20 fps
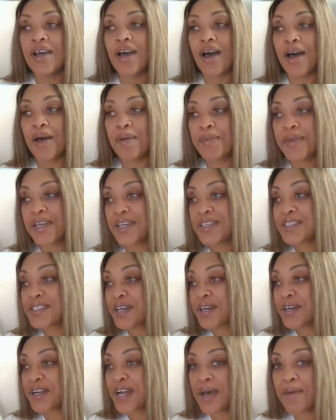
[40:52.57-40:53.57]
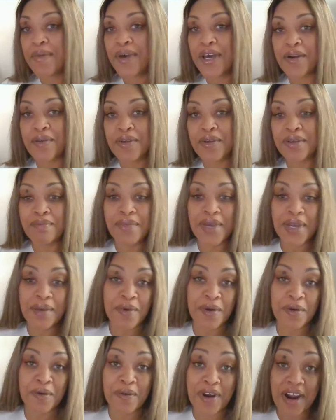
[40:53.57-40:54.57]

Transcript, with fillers: I'm being told I better remember